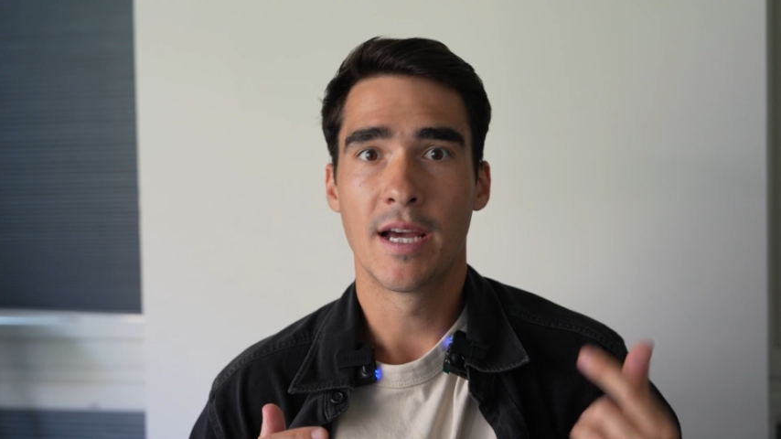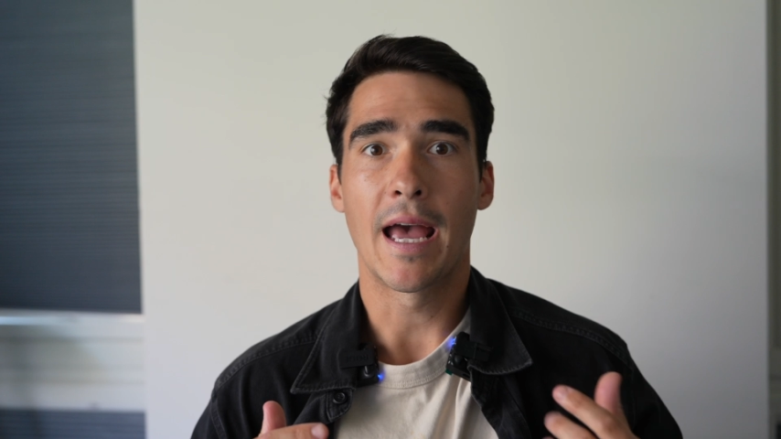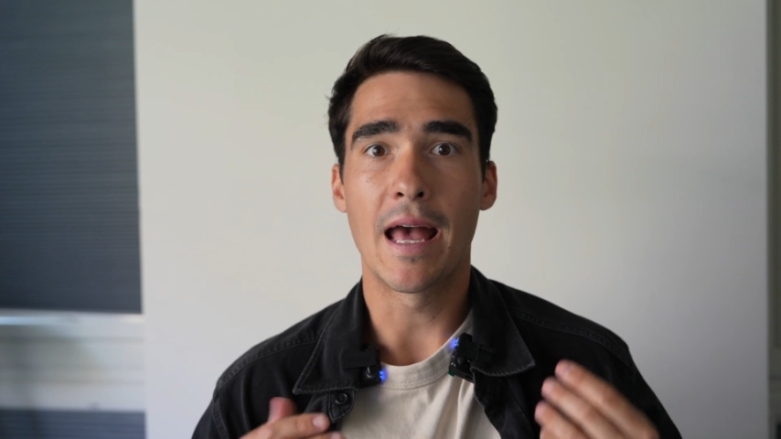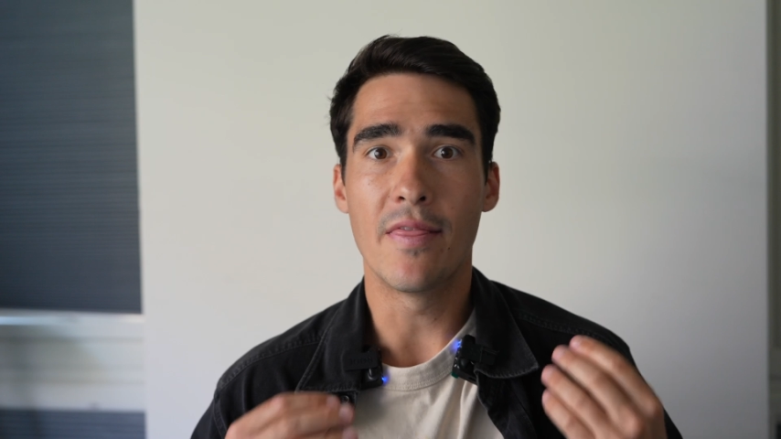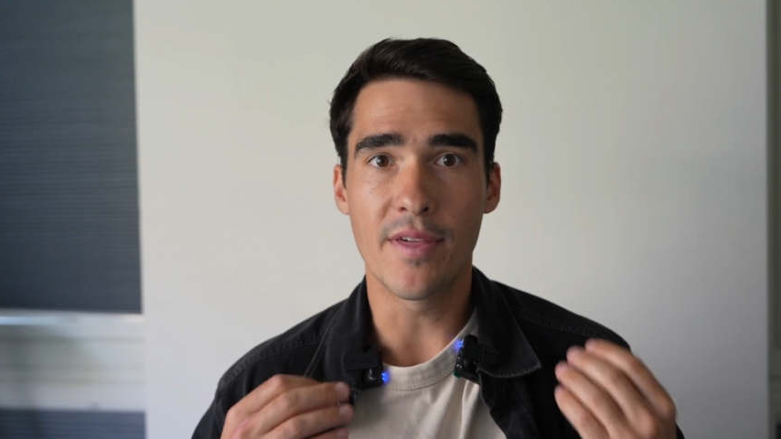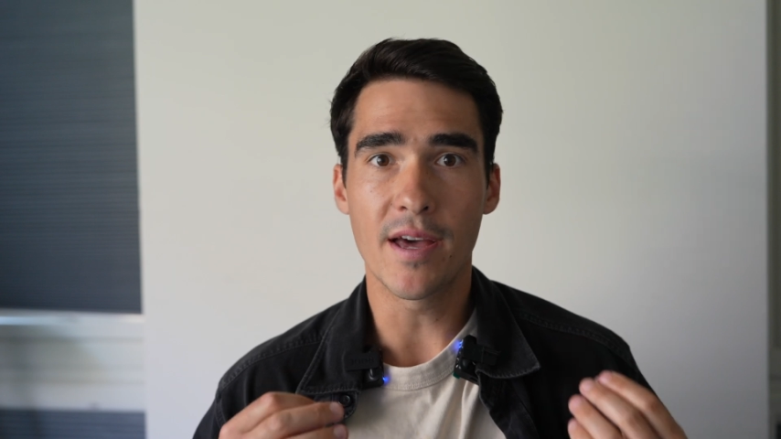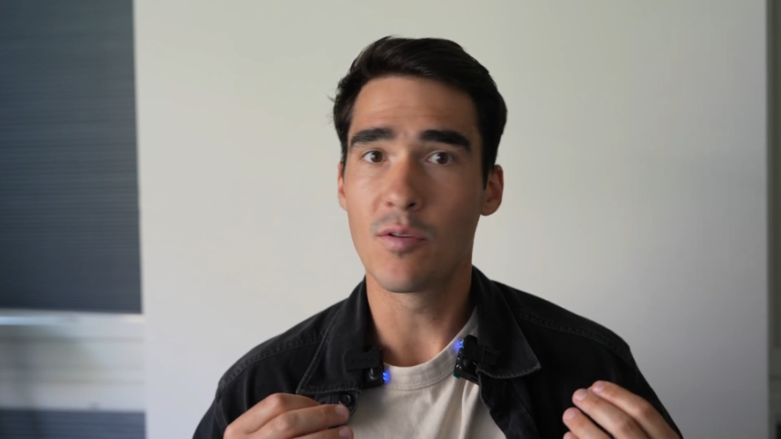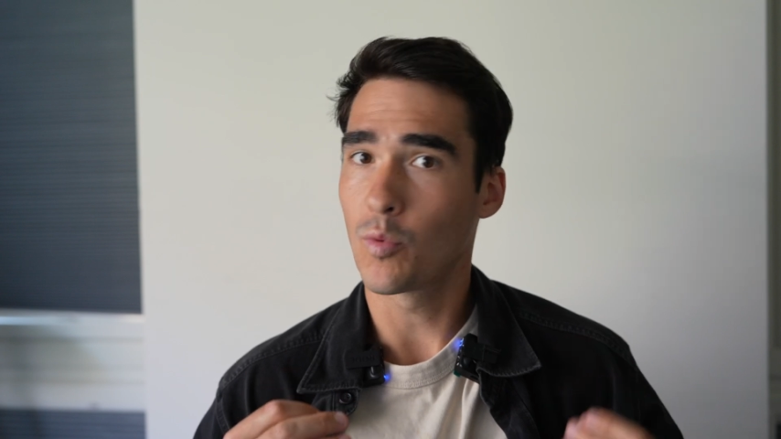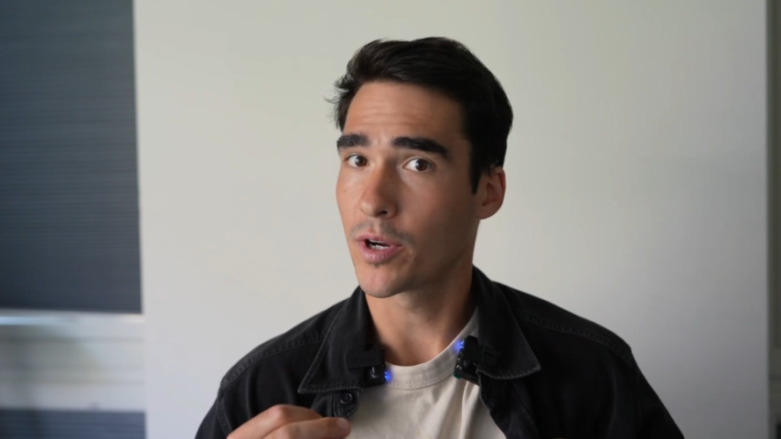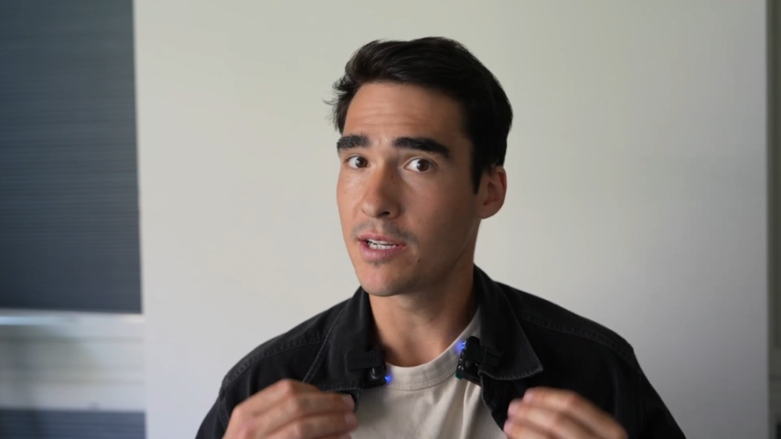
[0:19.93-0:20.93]
and
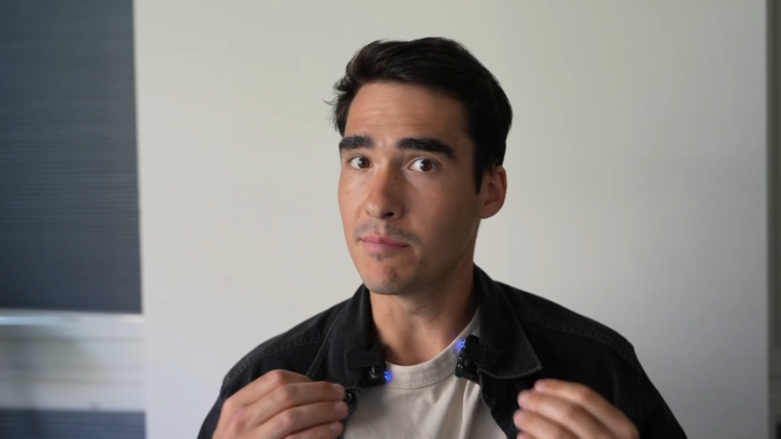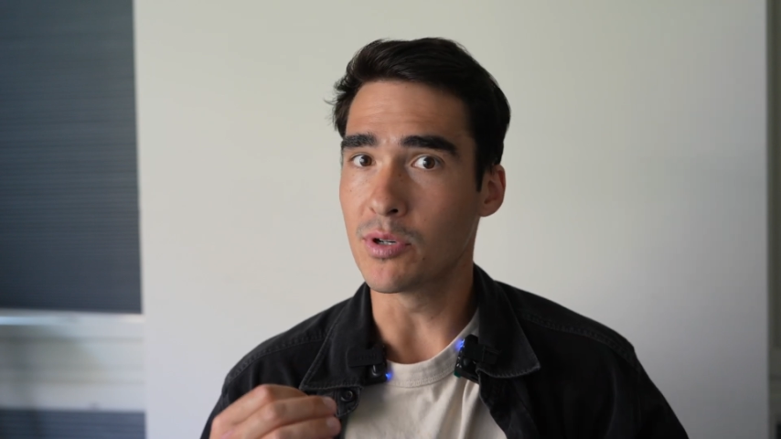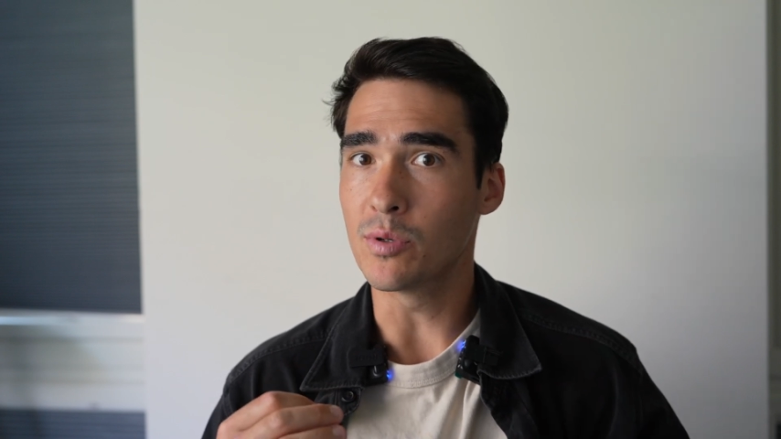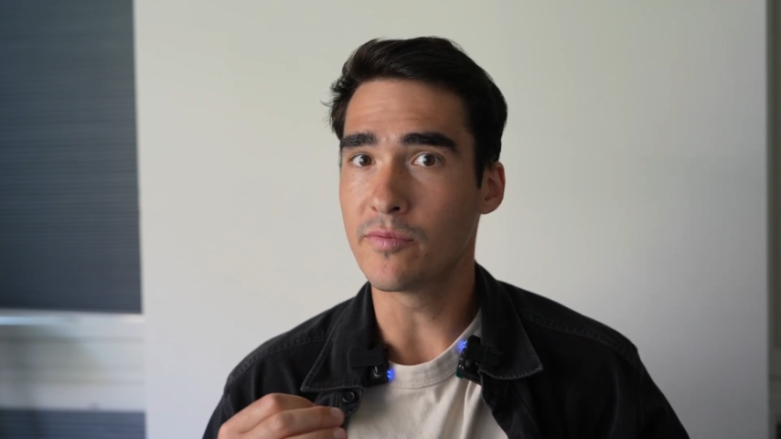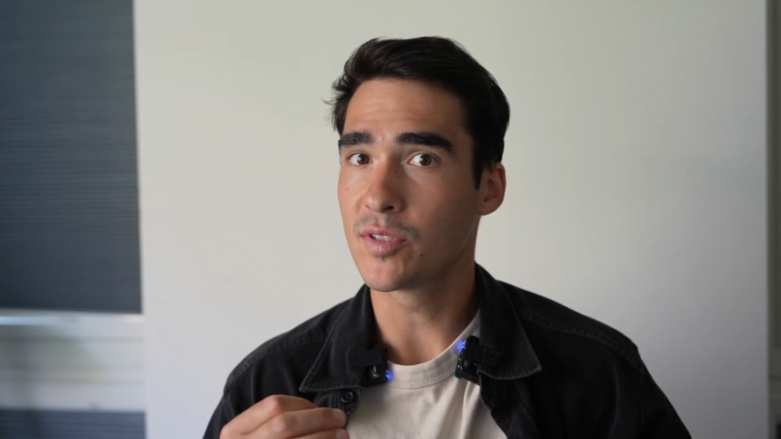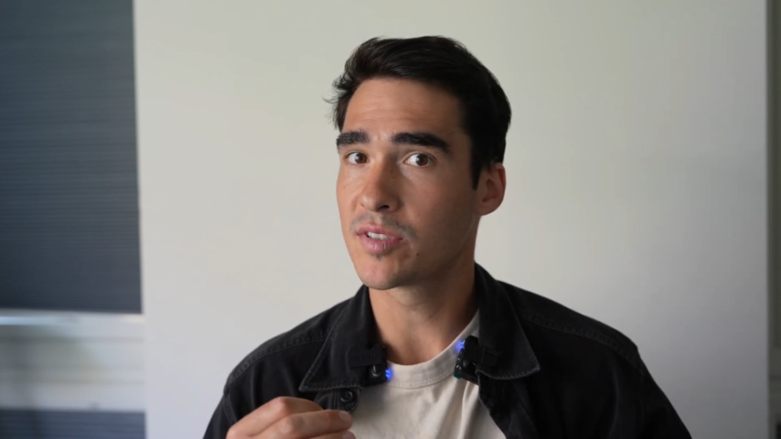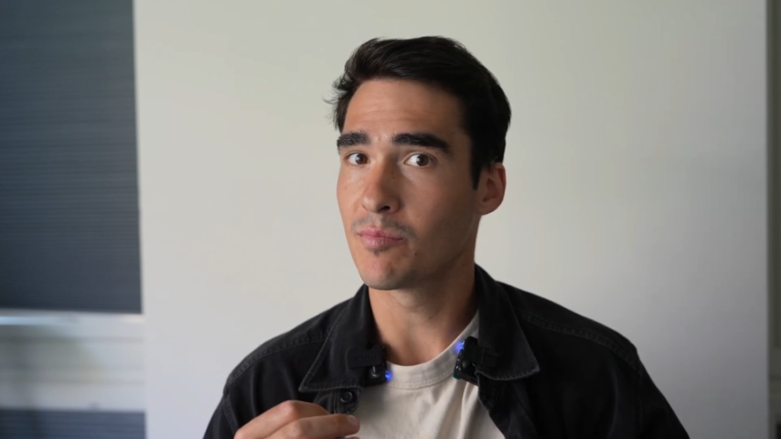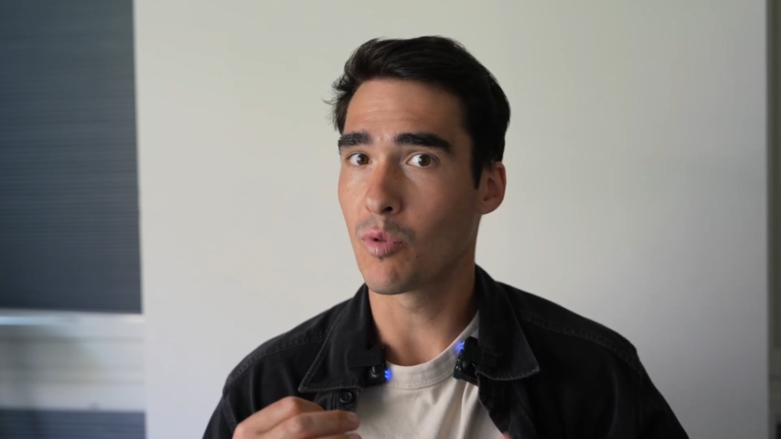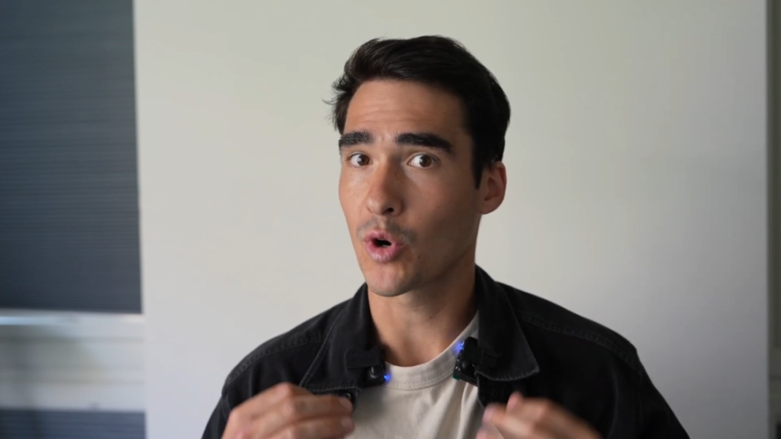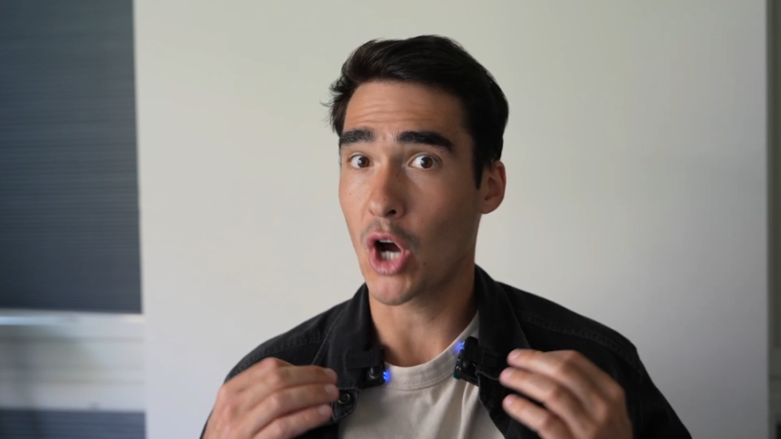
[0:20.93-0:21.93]
then we're gonna move to some
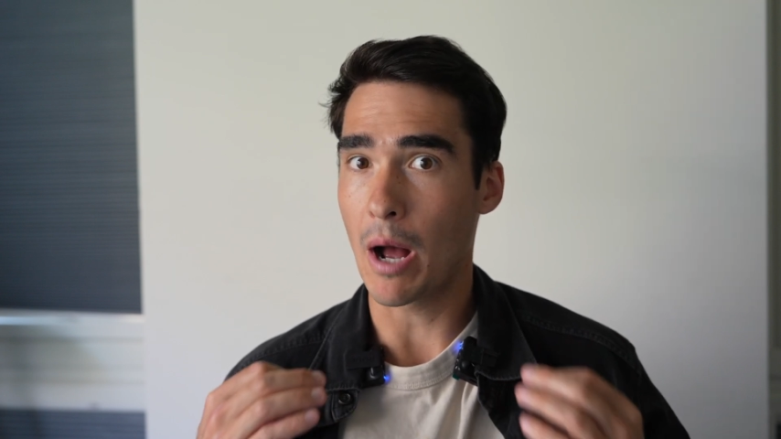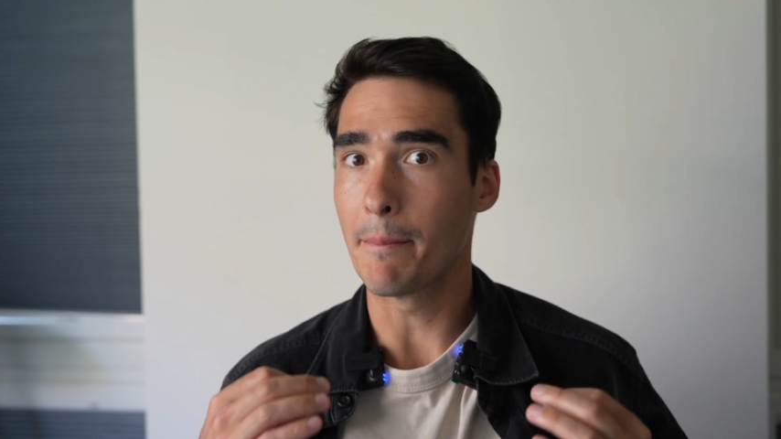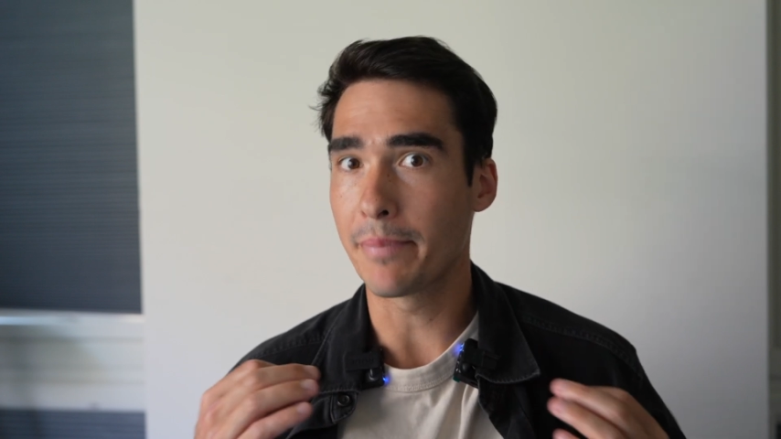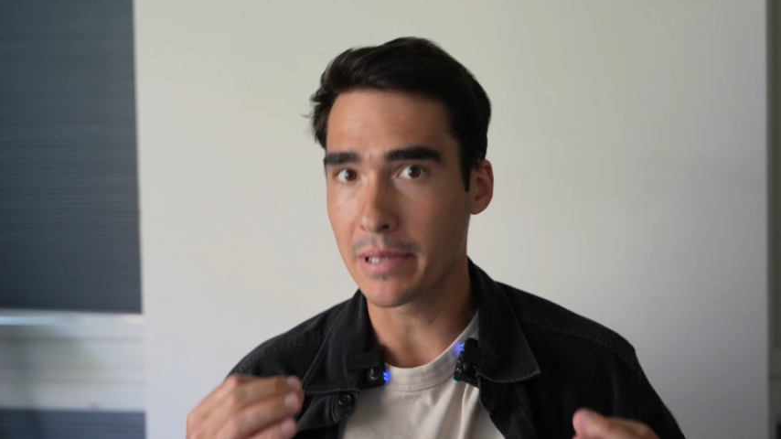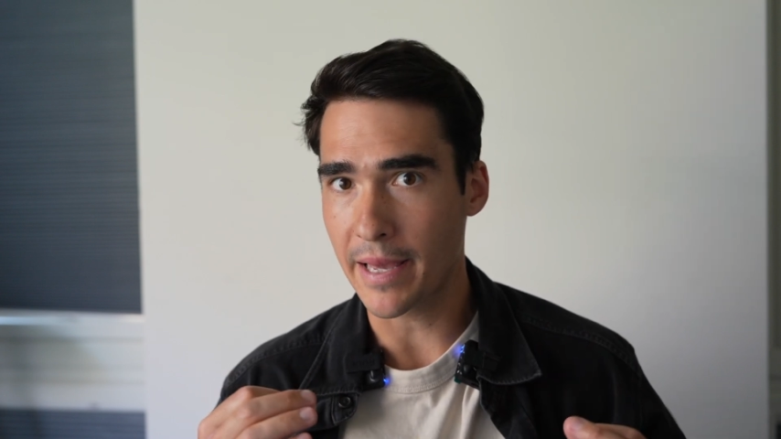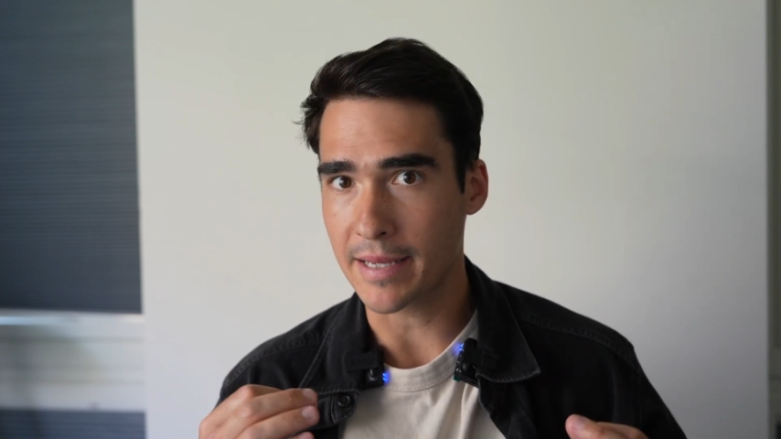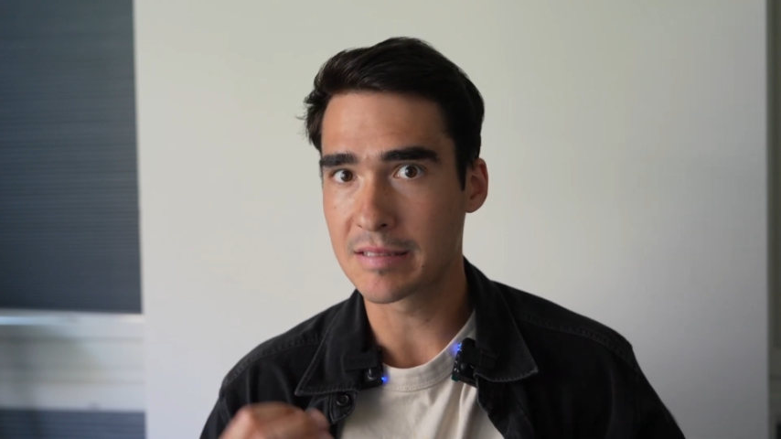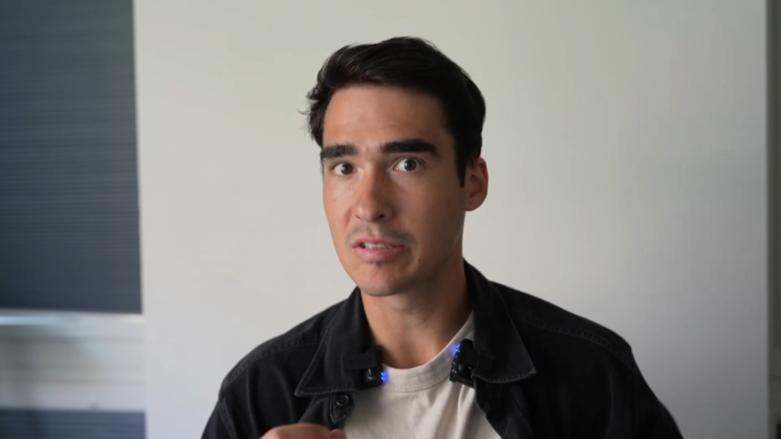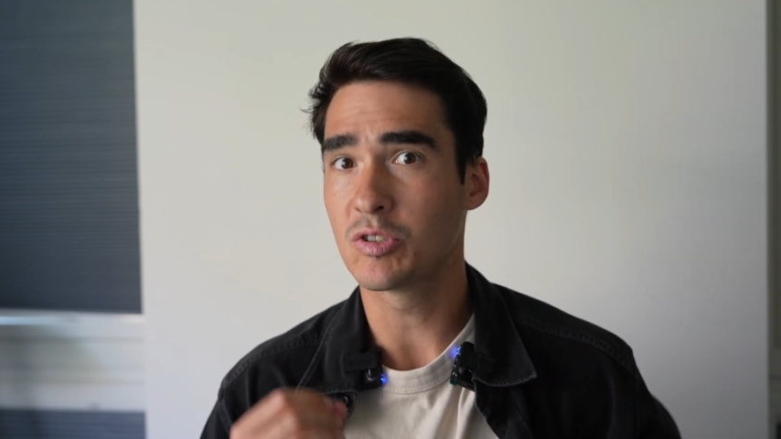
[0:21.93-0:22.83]
more complex